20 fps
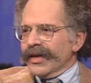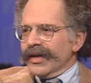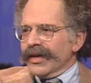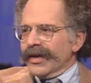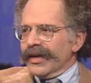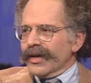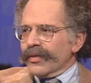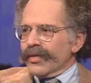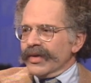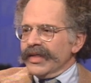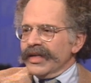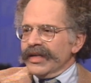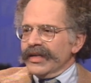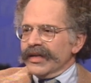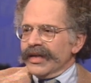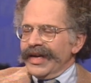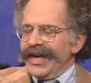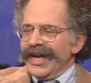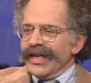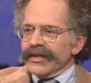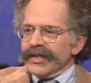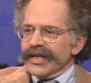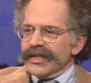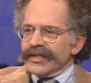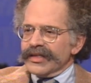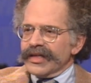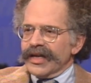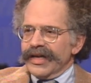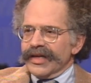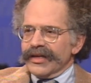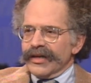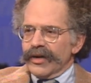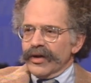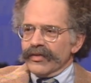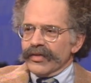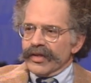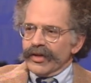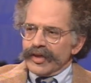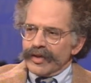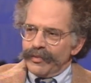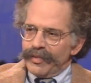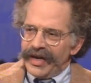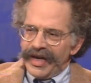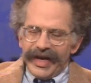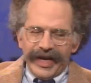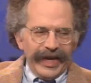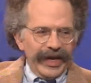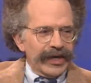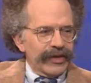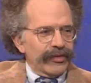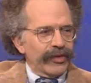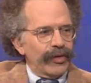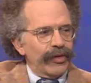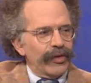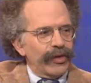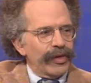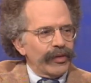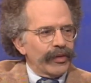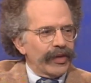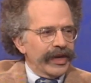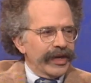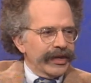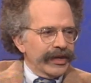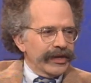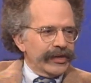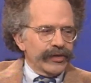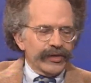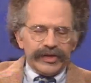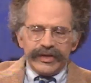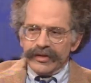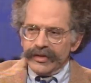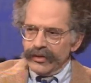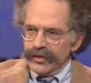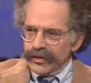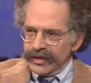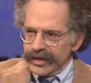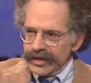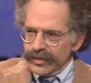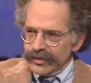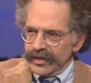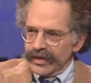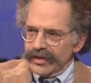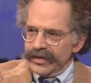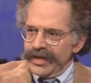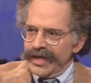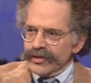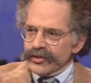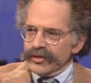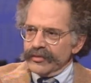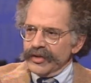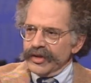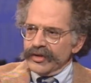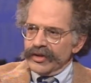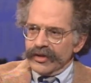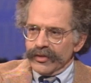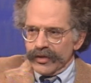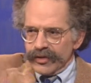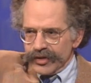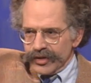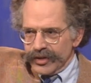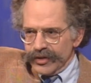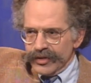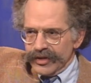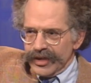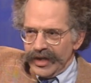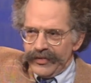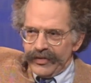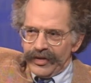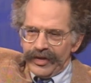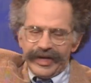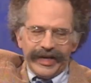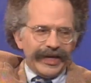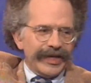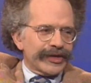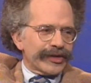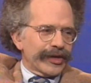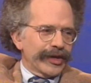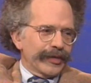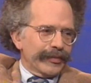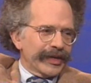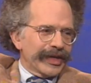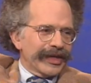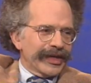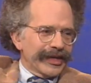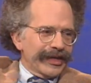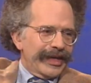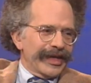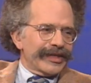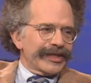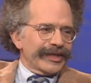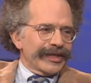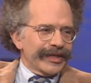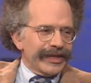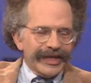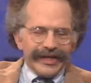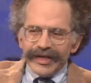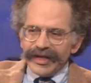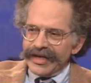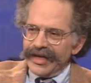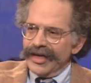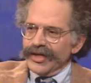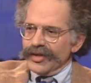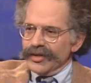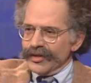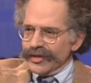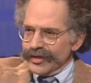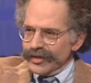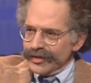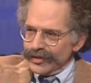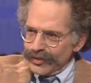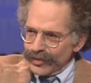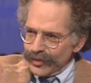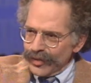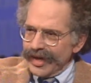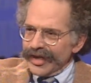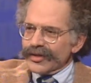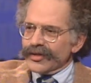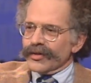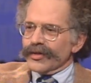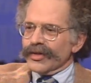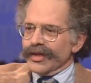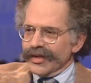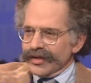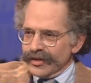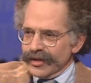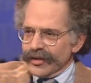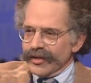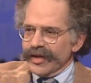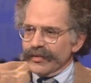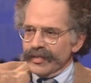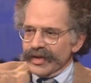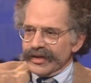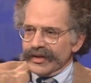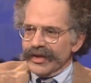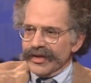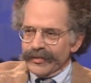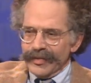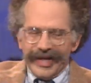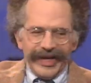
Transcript: Uh, when the uh, aliens take over, there's a pan of a hallway, and you, you look into a classroom and you see all the students have their hands up. Mm. That's an indication to the director that you know they've become